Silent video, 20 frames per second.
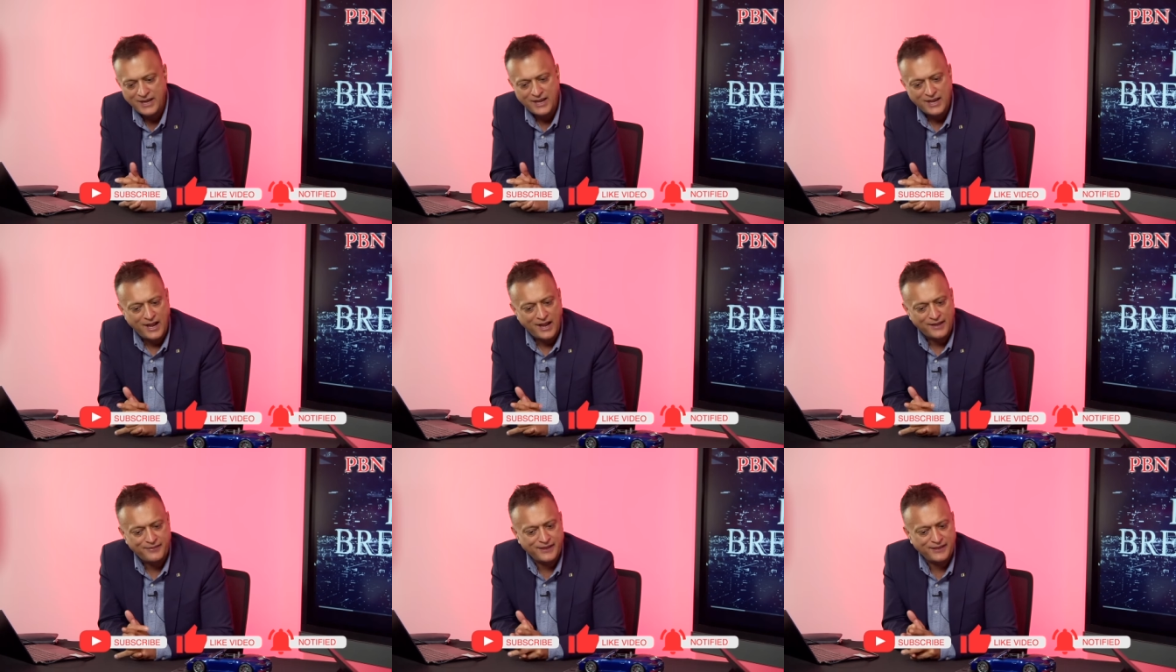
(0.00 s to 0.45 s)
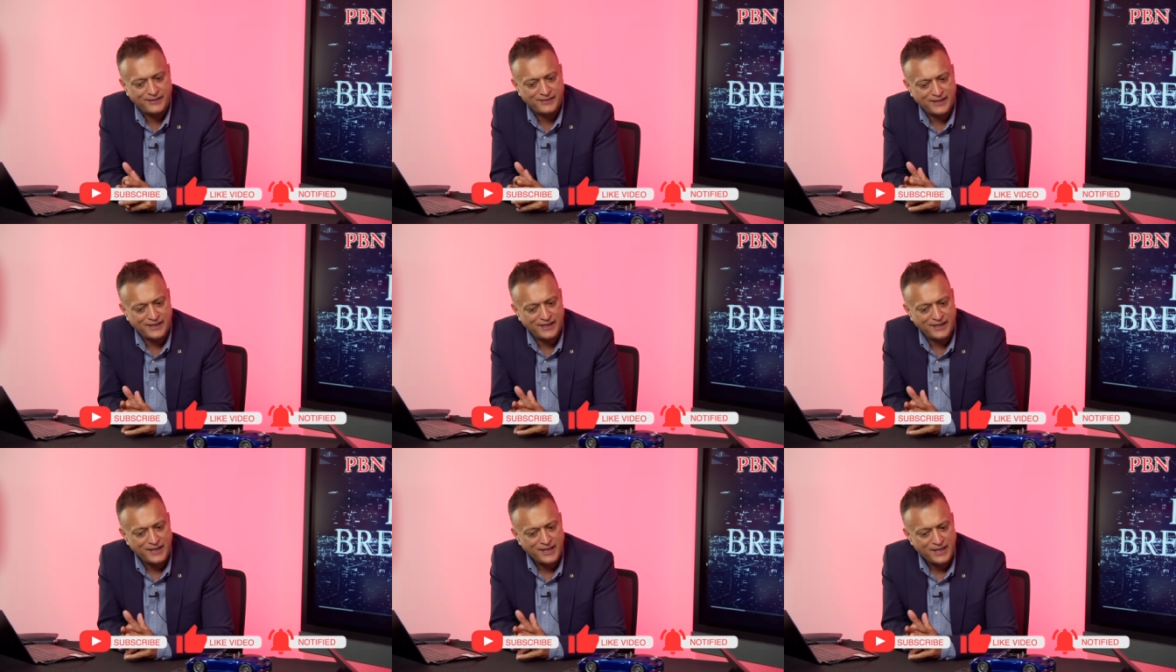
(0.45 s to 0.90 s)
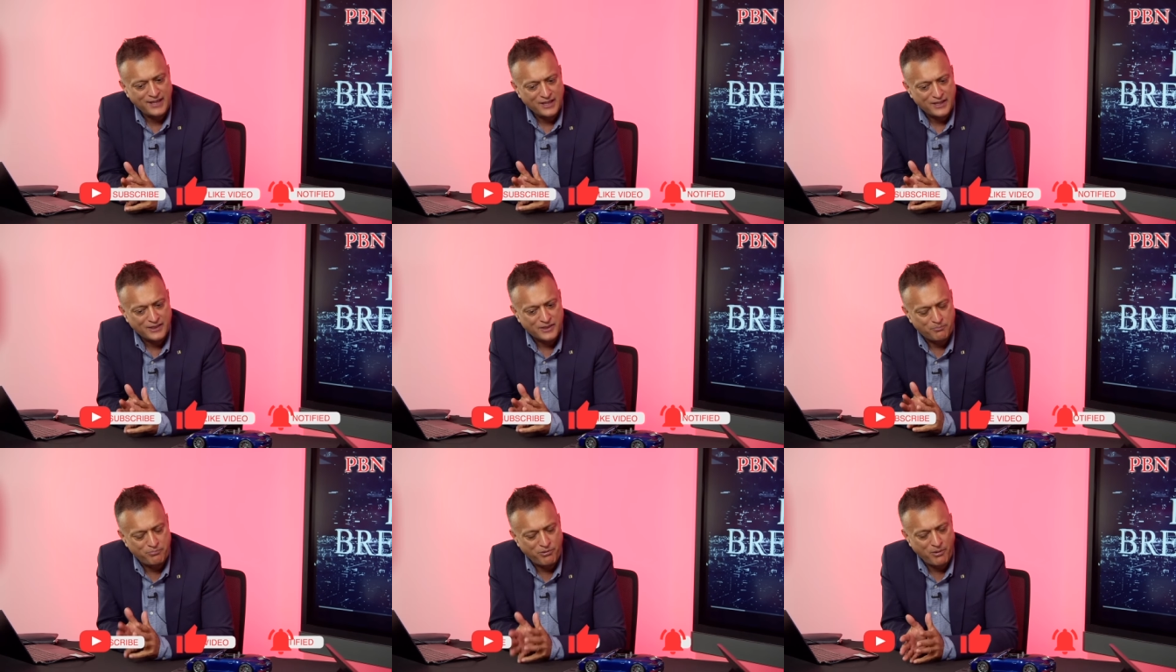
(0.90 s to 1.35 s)
I think the,
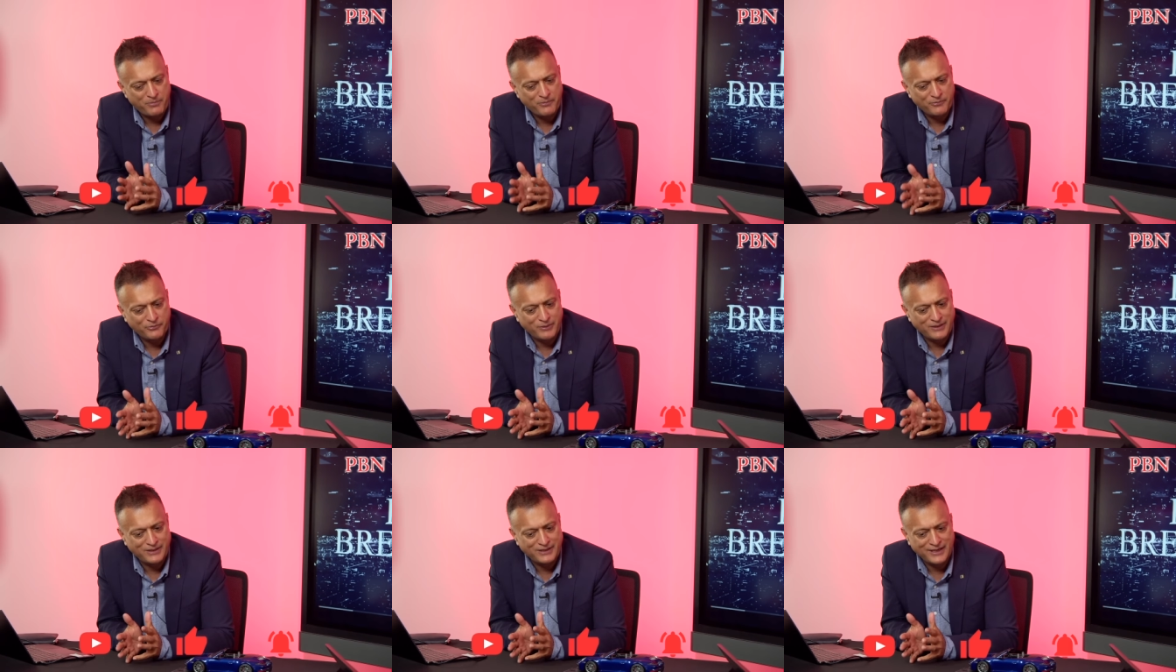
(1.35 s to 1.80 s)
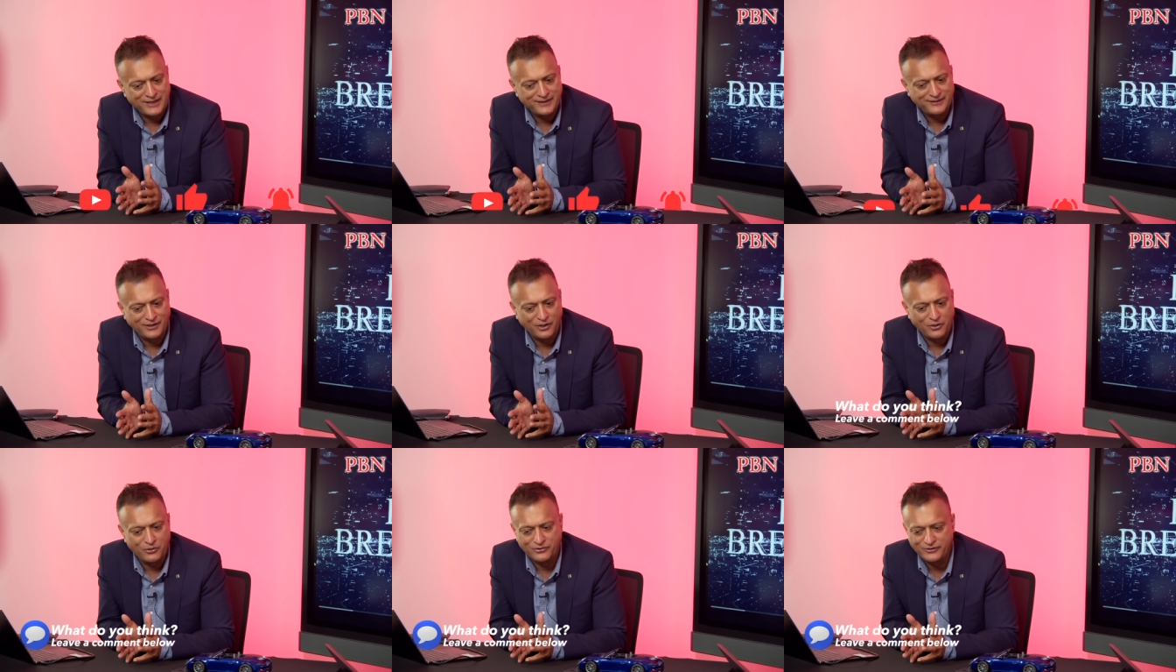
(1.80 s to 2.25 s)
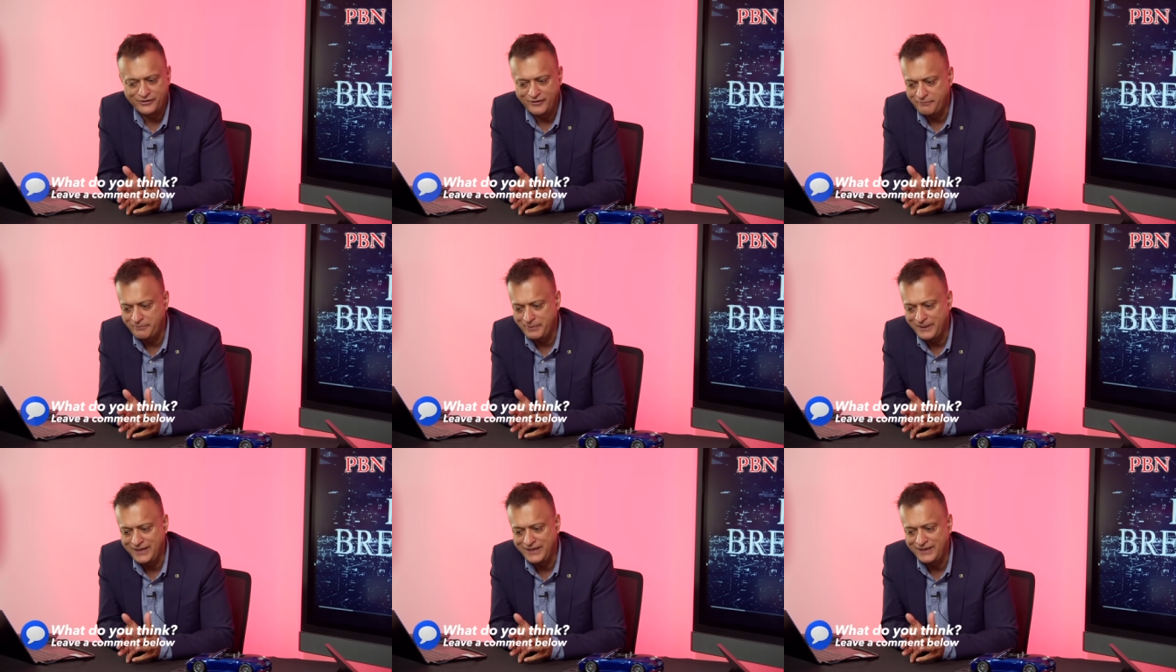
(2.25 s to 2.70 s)
the problems with leaseholds have
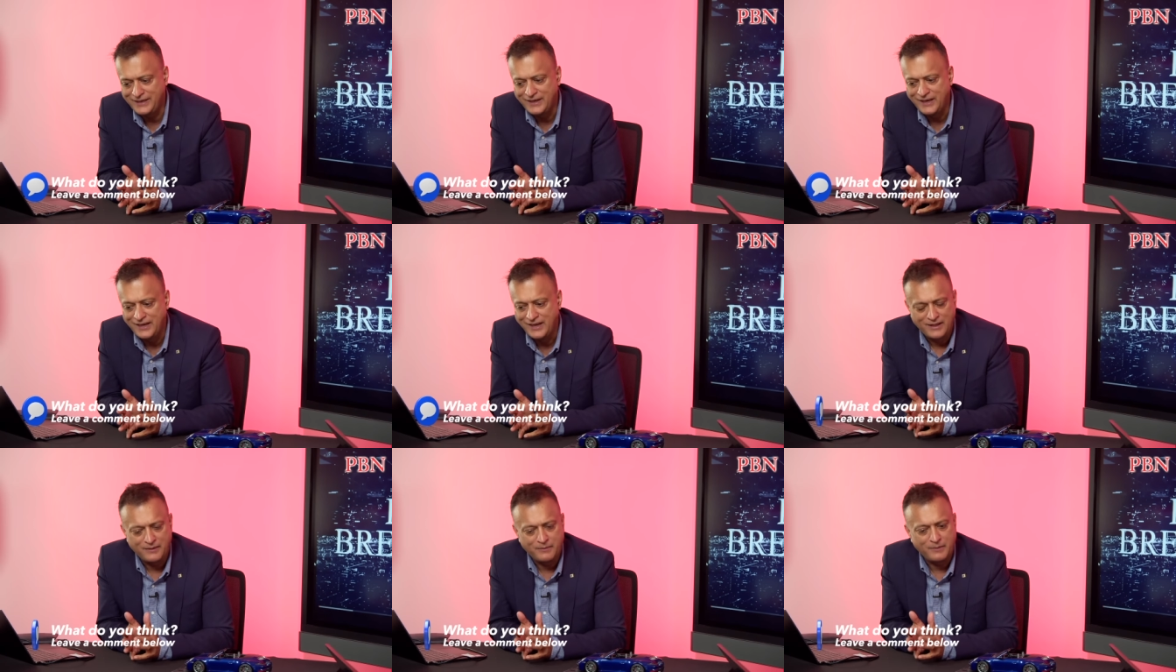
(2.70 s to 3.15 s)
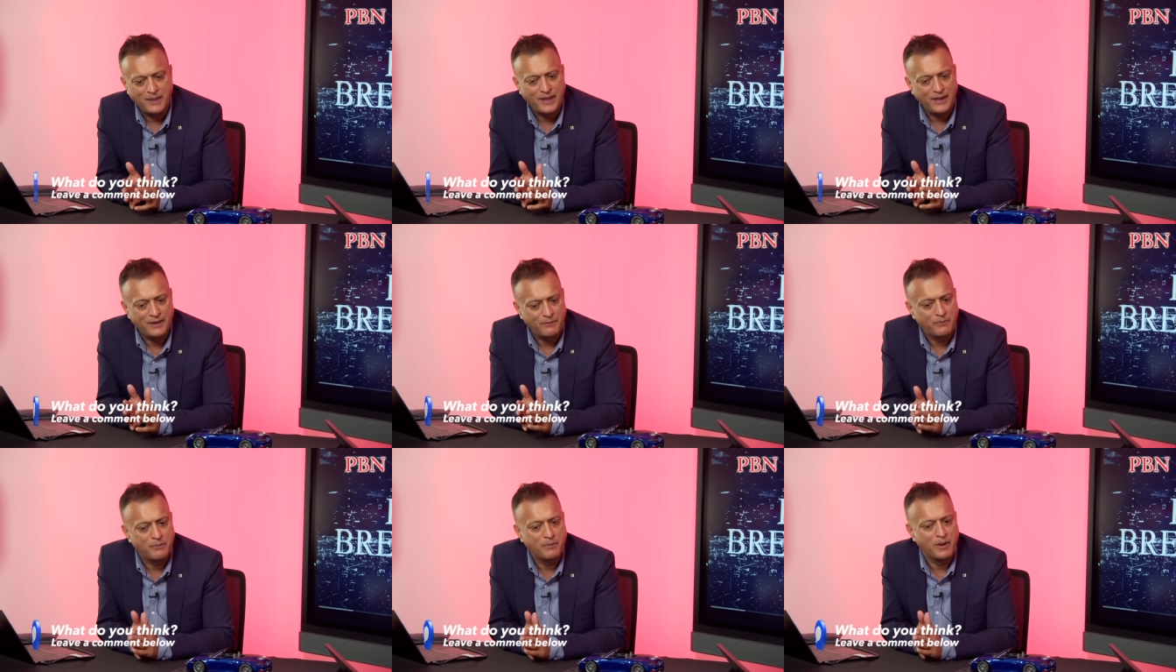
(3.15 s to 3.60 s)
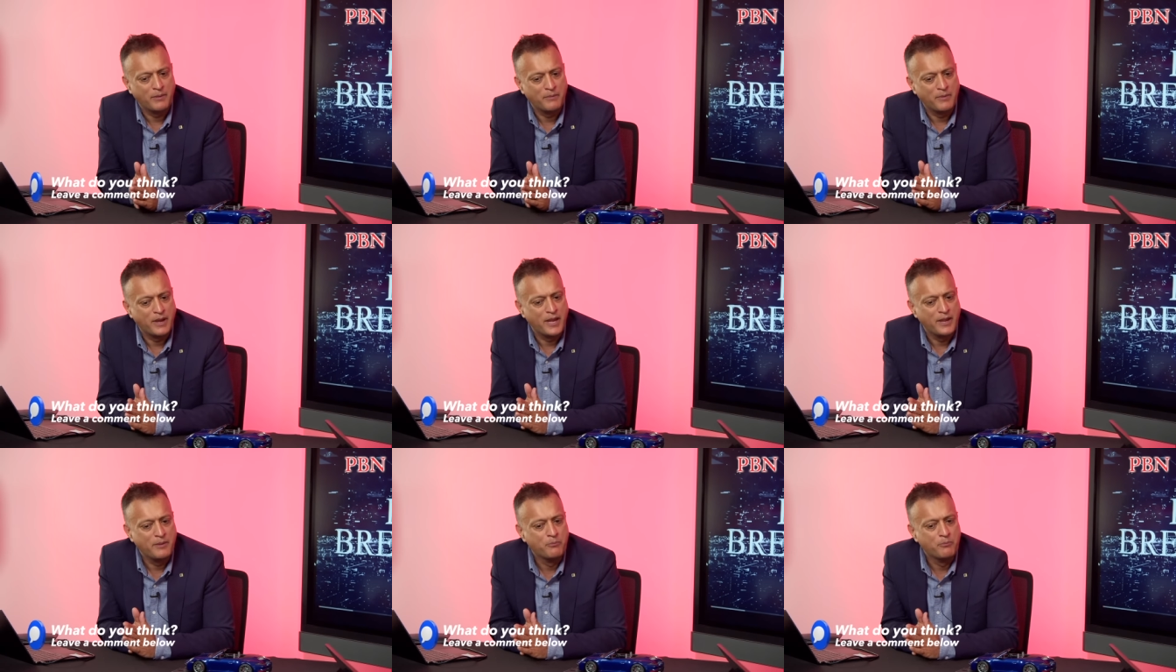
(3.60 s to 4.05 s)
been, in, in